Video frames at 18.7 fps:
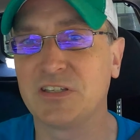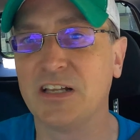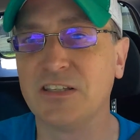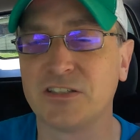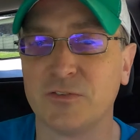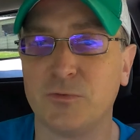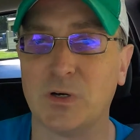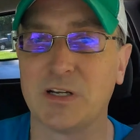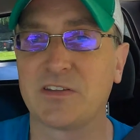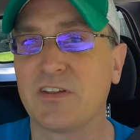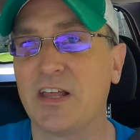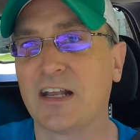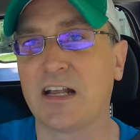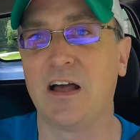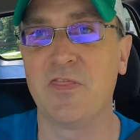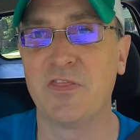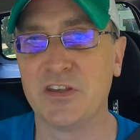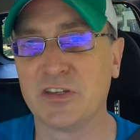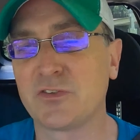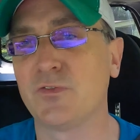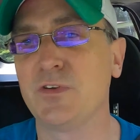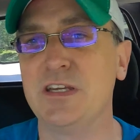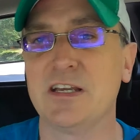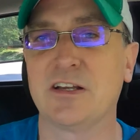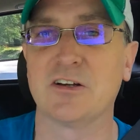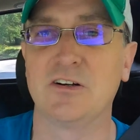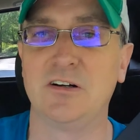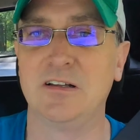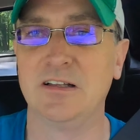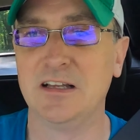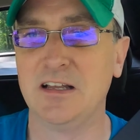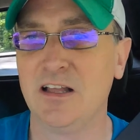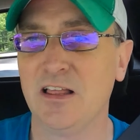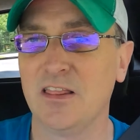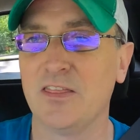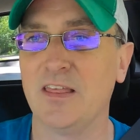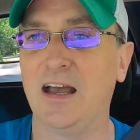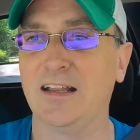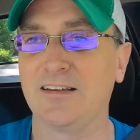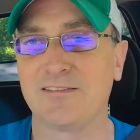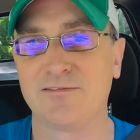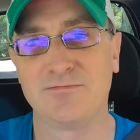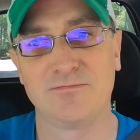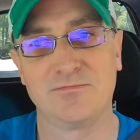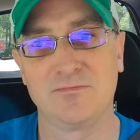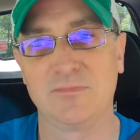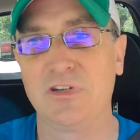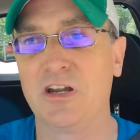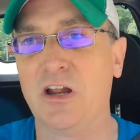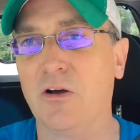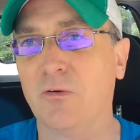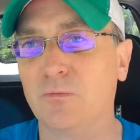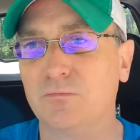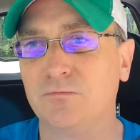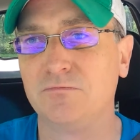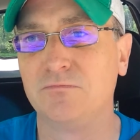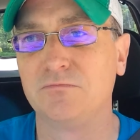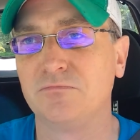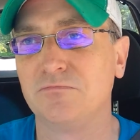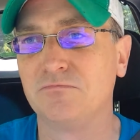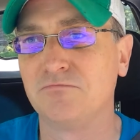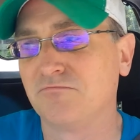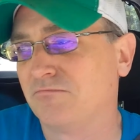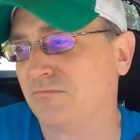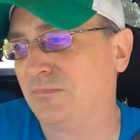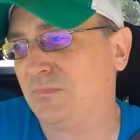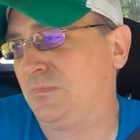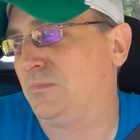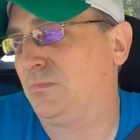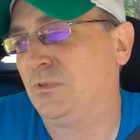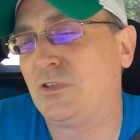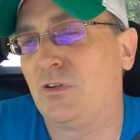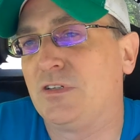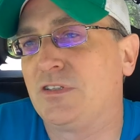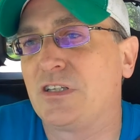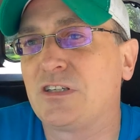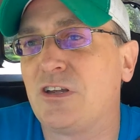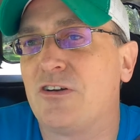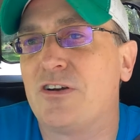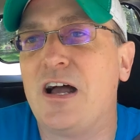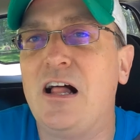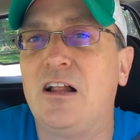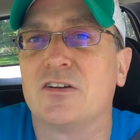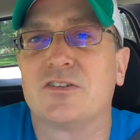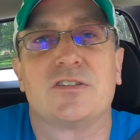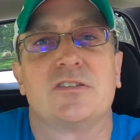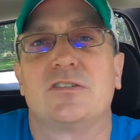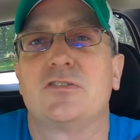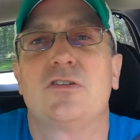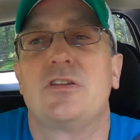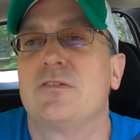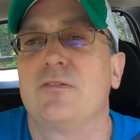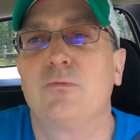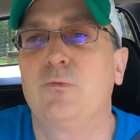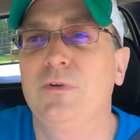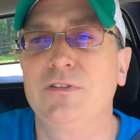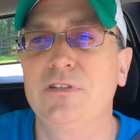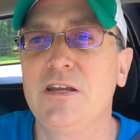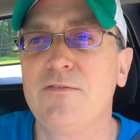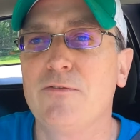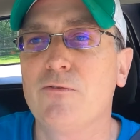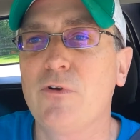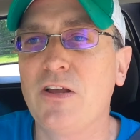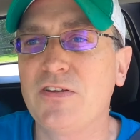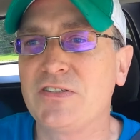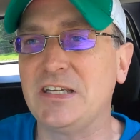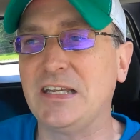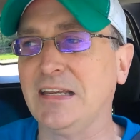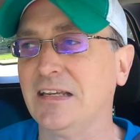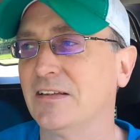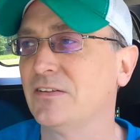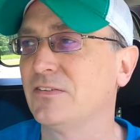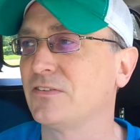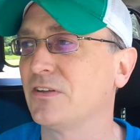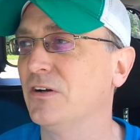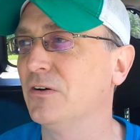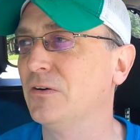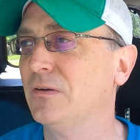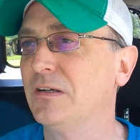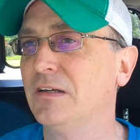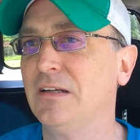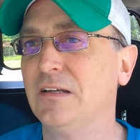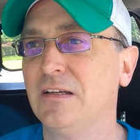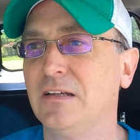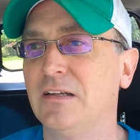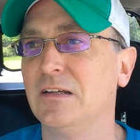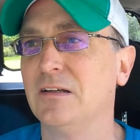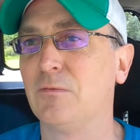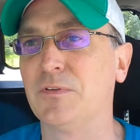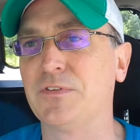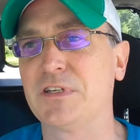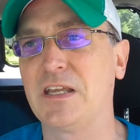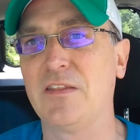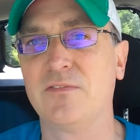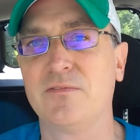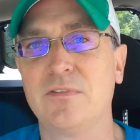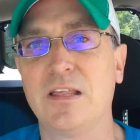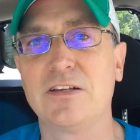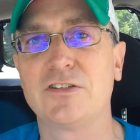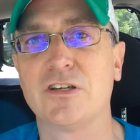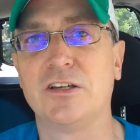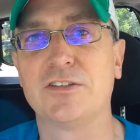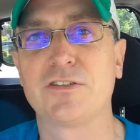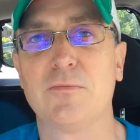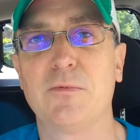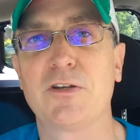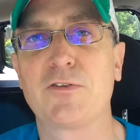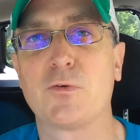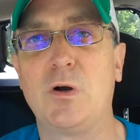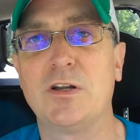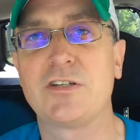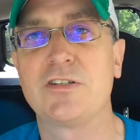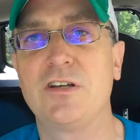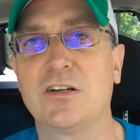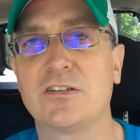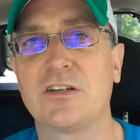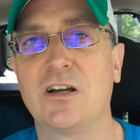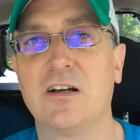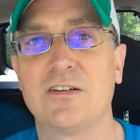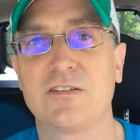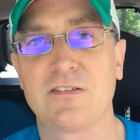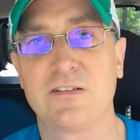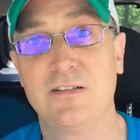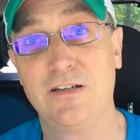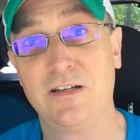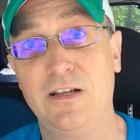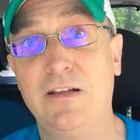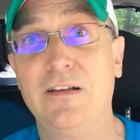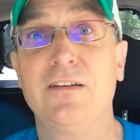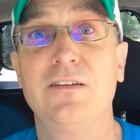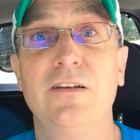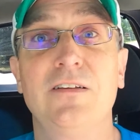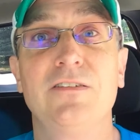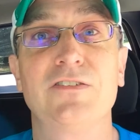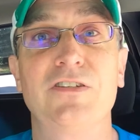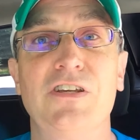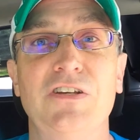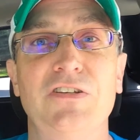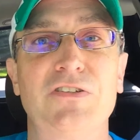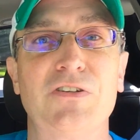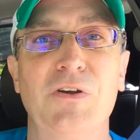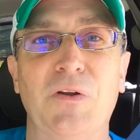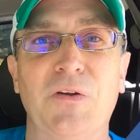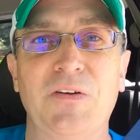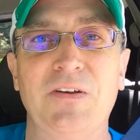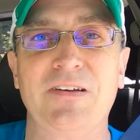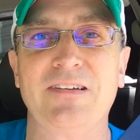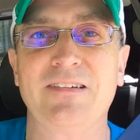sense of what it's like on this vehicle that, you know, was only $600. It wasn't even rusty. So once again, thanks y'all so much for watching Doug's Cars. See you soon.